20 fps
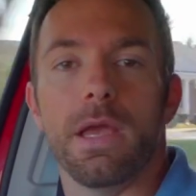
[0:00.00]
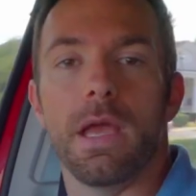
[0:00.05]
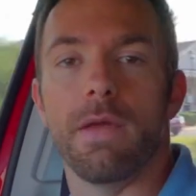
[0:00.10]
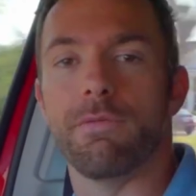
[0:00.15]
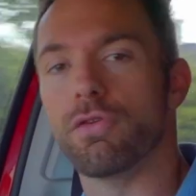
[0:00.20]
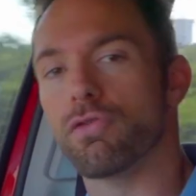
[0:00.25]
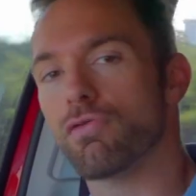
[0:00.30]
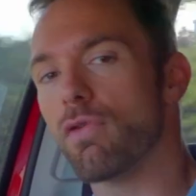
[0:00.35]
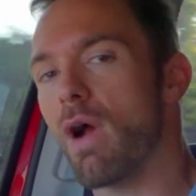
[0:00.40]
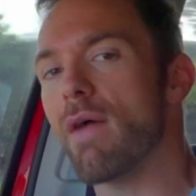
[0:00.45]

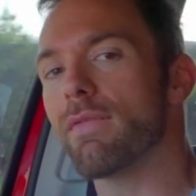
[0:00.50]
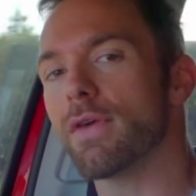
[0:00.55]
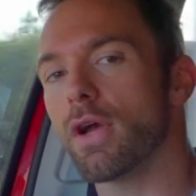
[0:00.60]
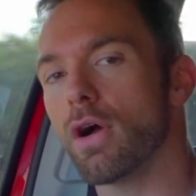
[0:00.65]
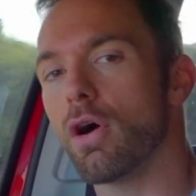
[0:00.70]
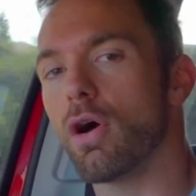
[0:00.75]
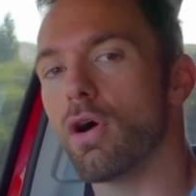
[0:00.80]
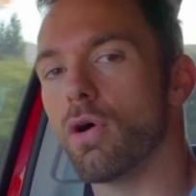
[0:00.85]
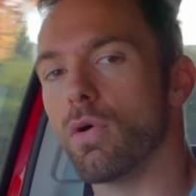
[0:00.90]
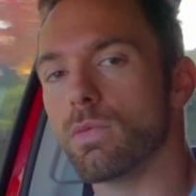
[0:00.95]
if you're driving
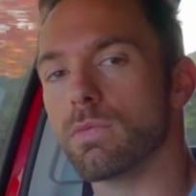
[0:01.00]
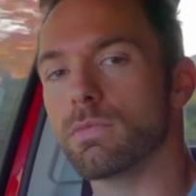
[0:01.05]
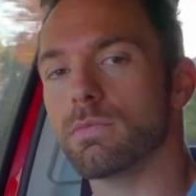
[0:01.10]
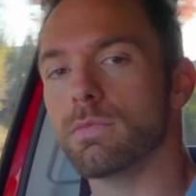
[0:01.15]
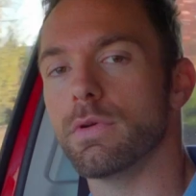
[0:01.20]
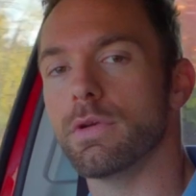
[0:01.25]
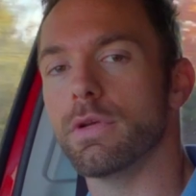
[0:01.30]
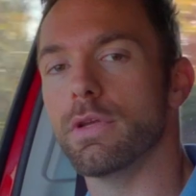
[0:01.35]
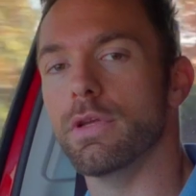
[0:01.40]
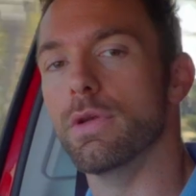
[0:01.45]

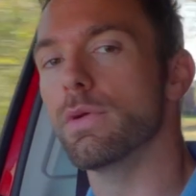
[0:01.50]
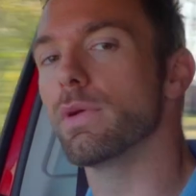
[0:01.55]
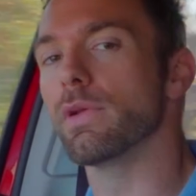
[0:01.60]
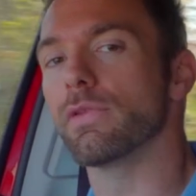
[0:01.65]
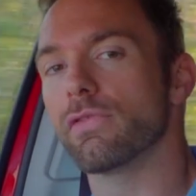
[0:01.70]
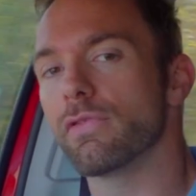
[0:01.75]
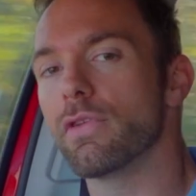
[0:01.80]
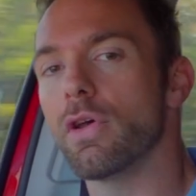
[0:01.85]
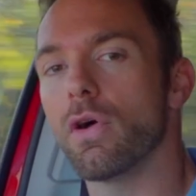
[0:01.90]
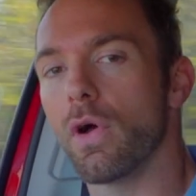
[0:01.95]
alone, you can
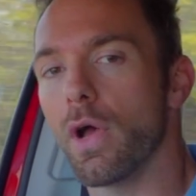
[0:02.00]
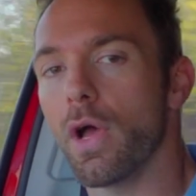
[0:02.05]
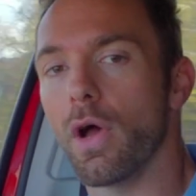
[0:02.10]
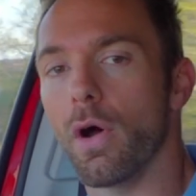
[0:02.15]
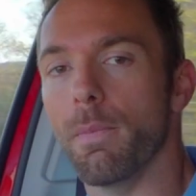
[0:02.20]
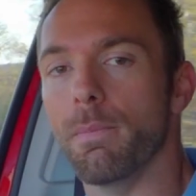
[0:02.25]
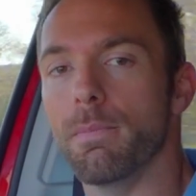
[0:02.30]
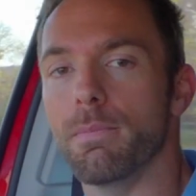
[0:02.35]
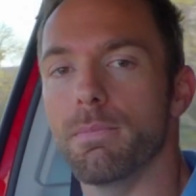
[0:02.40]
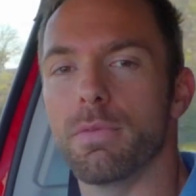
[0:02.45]
still
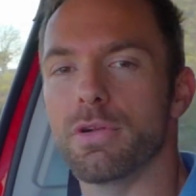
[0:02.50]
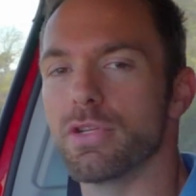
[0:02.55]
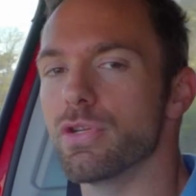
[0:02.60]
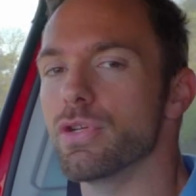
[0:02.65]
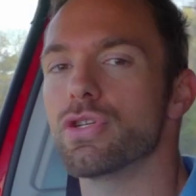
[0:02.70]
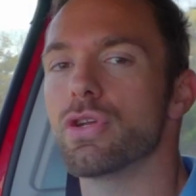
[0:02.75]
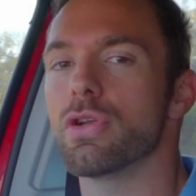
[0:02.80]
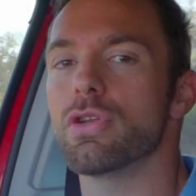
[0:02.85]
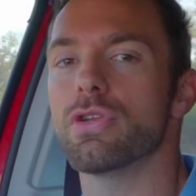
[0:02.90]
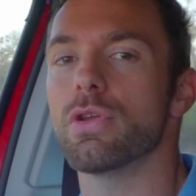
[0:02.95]
help, but you
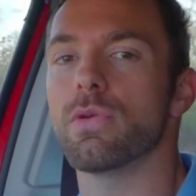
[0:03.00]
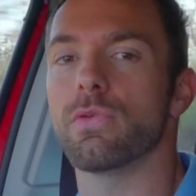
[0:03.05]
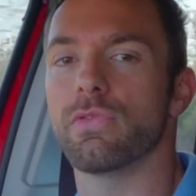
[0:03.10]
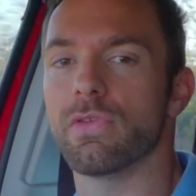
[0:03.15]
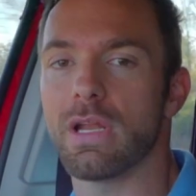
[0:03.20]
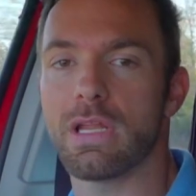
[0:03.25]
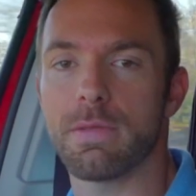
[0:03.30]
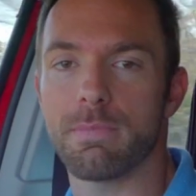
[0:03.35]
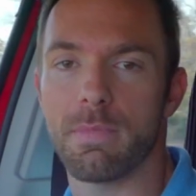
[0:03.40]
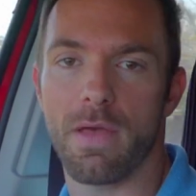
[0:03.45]
shouldn't use
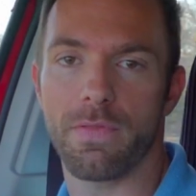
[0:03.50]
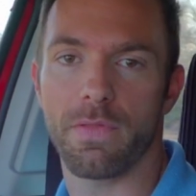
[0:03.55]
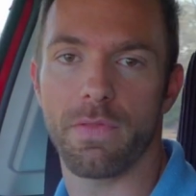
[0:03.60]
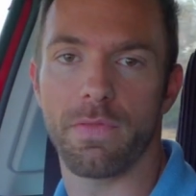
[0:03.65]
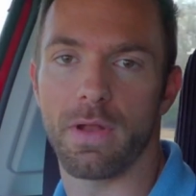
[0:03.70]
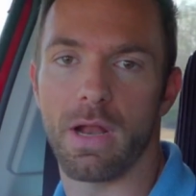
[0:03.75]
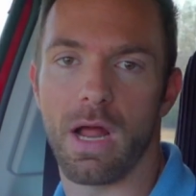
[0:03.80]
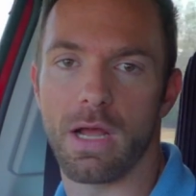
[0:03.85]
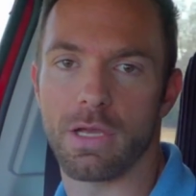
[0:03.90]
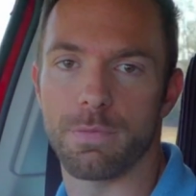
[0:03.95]
any method
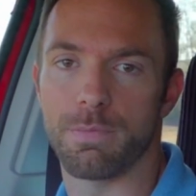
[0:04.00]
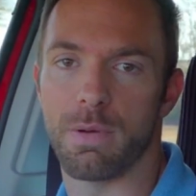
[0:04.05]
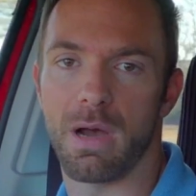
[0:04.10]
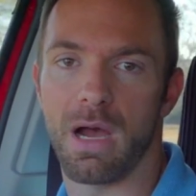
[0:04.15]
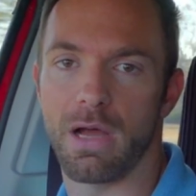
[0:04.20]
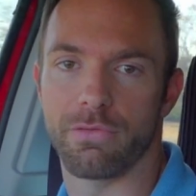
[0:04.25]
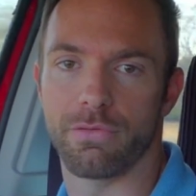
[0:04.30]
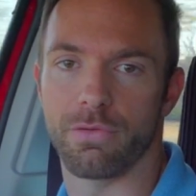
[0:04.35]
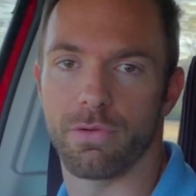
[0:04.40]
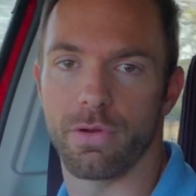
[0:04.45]
that
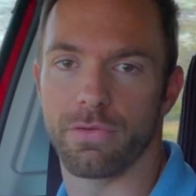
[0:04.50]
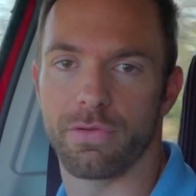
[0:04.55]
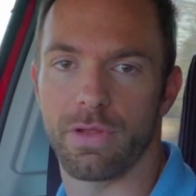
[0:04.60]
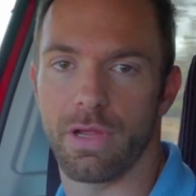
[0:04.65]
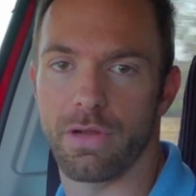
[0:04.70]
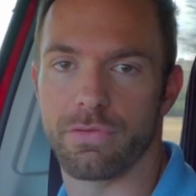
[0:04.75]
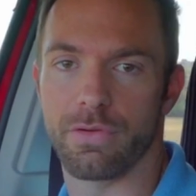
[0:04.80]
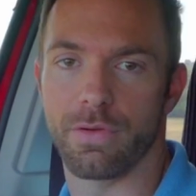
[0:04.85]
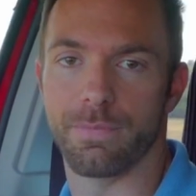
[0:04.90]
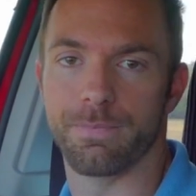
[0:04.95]
occupies your
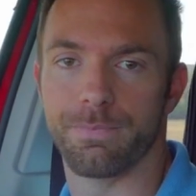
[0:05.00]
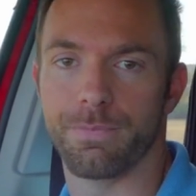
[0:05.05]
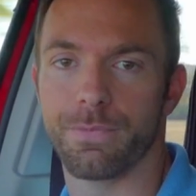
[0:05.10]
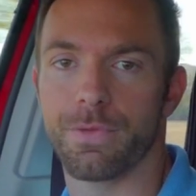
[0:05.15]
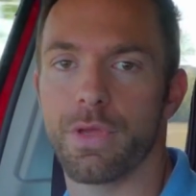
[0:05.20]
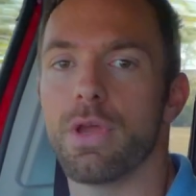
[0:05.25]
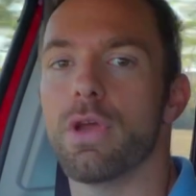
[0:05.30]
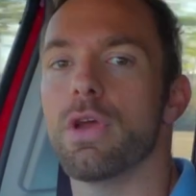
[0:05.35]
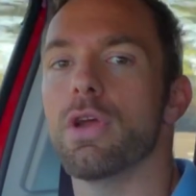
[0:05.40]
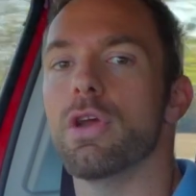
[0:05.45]
attention.
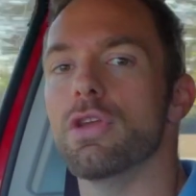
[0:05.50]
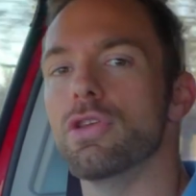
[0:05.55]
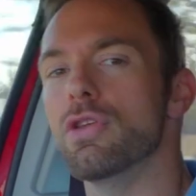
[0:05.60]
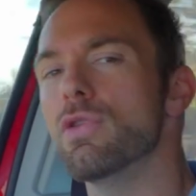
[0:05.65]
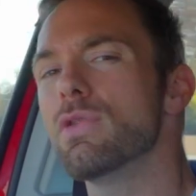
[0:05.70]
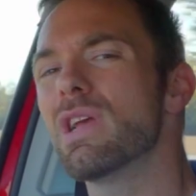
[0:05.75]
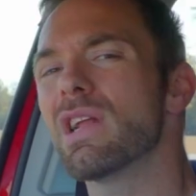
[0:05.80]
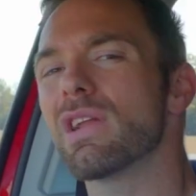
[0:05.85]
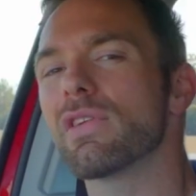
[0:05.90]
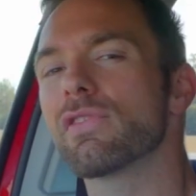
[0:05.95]

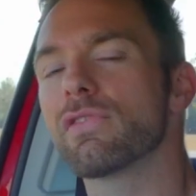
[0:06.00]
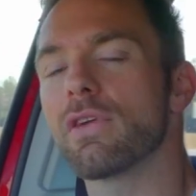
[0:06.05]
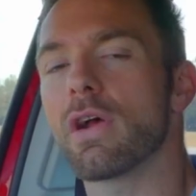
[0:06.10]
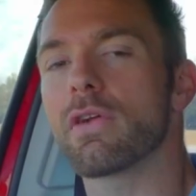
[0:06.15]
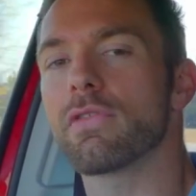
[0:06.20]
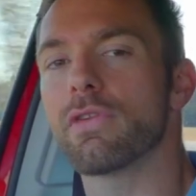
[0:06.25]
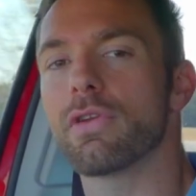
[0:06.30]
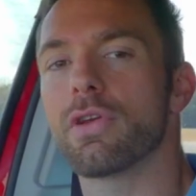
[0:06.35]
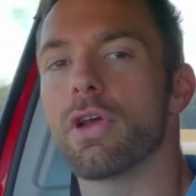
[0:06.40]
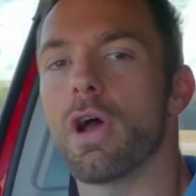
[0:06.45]
You can get a
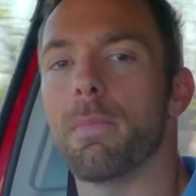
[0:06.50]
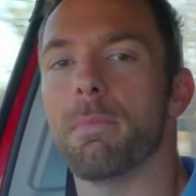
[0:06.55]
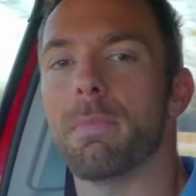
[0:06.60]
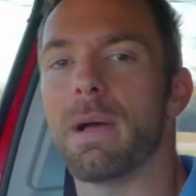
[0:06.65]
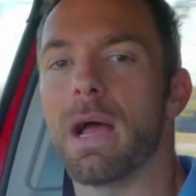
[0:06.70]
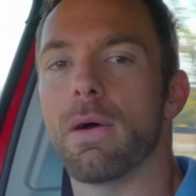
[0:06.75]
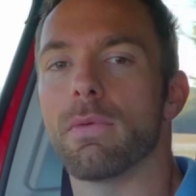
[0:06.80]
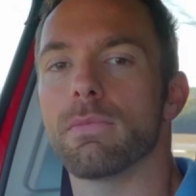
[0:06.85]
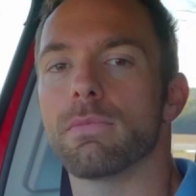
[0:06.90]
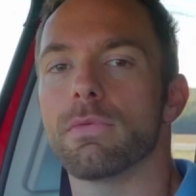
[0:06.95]
suction cup
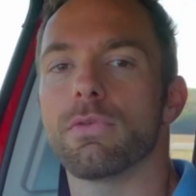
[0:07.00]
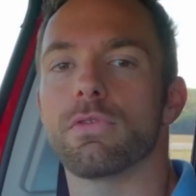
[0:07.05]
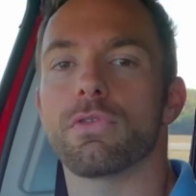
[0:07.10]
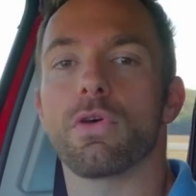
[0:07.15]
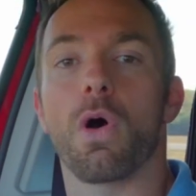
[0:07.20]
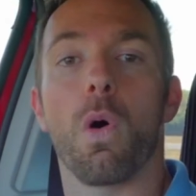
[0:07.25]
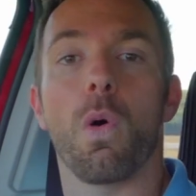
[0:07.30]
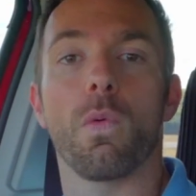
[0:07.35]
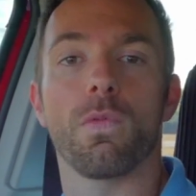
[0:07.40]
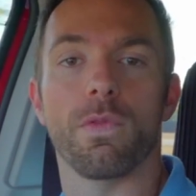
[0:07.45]
mount to
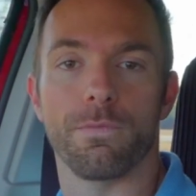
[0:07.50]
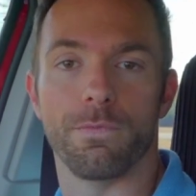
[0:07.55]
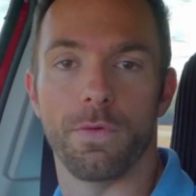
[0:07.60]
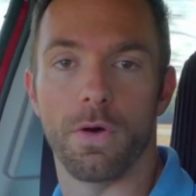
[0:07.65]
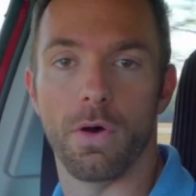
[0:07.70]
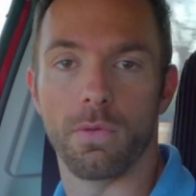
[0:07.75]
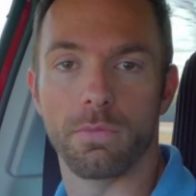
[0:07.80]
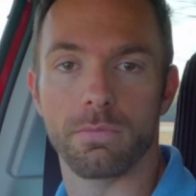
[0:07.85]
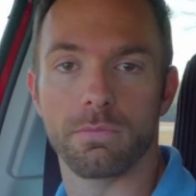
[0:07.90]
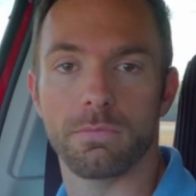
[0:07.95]
hold the
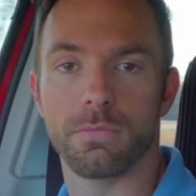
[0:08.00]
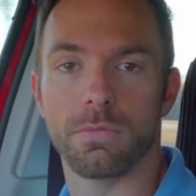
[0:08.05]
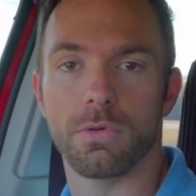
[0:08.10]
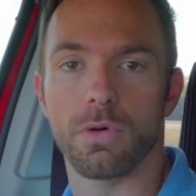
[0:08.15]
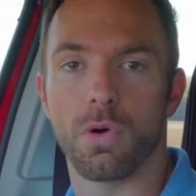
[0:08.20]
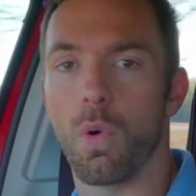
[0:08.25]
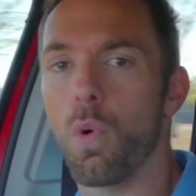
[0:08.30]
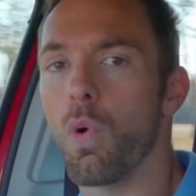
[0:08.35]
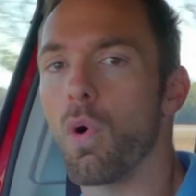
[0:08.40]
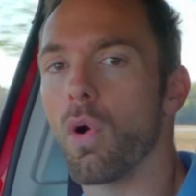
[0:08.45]
phone,
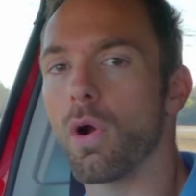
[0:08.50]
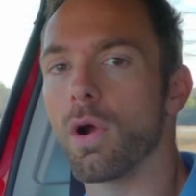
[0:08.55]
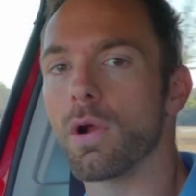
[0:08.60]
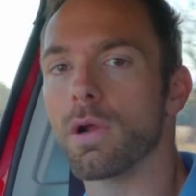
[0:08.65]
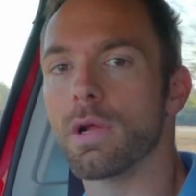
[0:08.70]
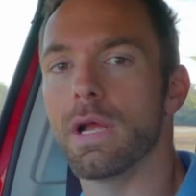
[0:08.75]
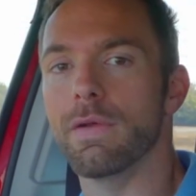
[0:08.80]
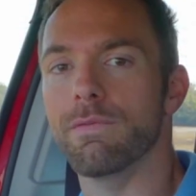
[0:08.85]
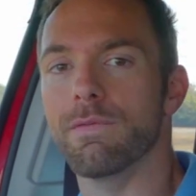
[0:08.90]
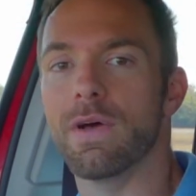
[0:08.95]
or
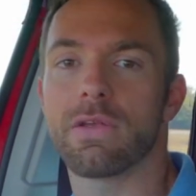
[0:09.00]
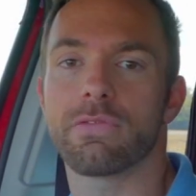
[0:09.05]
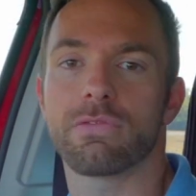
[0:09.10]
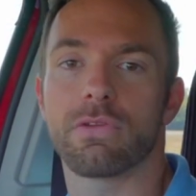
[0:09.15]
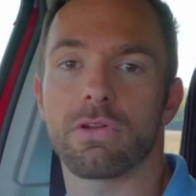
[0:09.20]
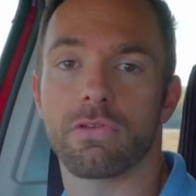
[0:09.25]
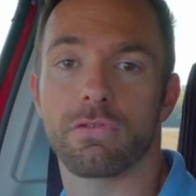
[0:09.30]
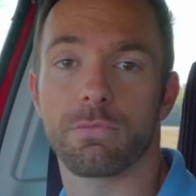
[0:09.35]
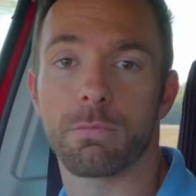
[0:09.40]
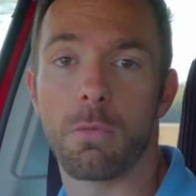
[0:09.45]
invest
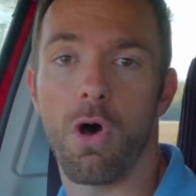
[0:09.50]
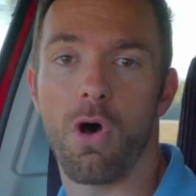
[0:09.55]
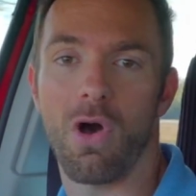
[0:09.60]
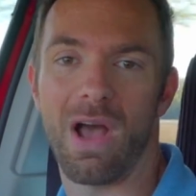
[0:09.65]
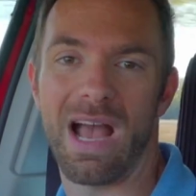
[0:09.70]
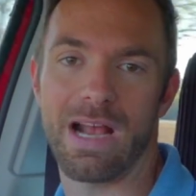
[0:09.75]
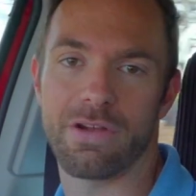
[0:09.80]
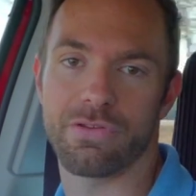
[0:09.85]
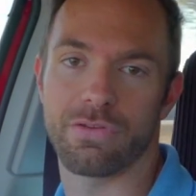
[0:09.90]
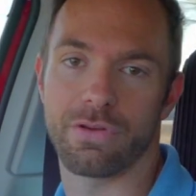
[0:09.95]
in a small
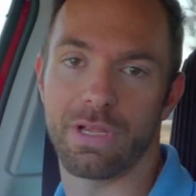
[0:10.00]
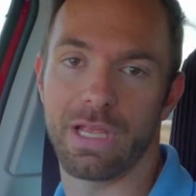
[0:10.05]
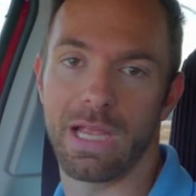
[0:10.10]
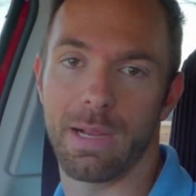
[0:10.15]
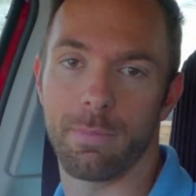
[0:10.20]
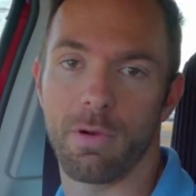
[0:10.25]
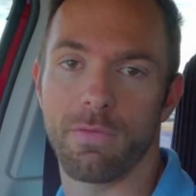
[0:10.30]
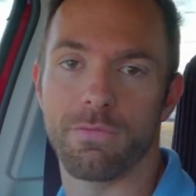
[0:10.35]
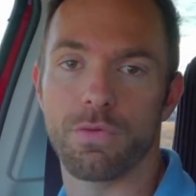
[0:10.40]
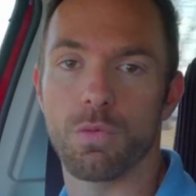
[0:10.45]
action
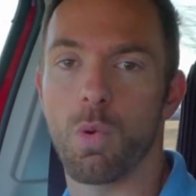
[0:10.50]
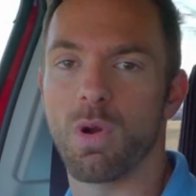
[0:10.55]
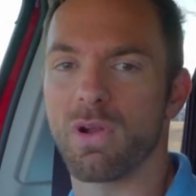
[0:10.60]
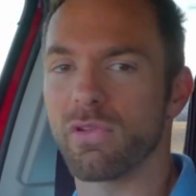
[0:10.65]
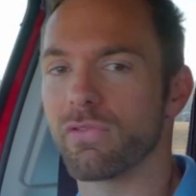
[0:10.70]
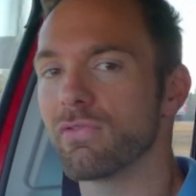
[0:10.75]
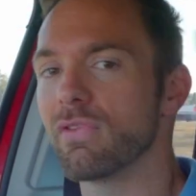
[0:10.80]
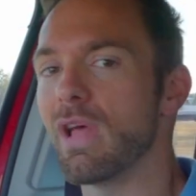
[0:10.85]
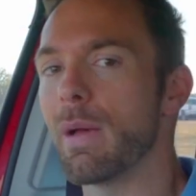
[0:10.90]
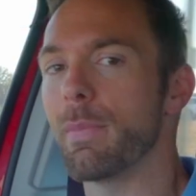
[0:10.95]
camera if you want
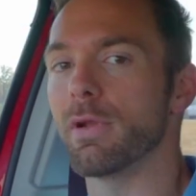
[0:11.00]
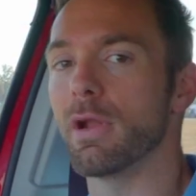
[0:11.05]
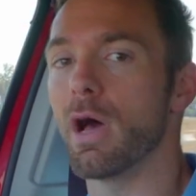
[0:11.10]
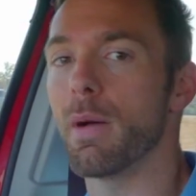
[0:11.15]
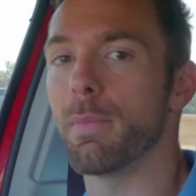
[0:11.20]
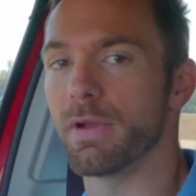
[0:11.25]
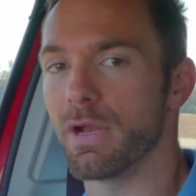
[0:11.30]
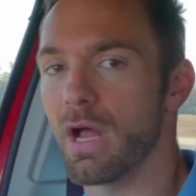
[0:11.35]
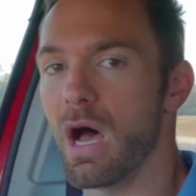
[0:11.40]
to step it up a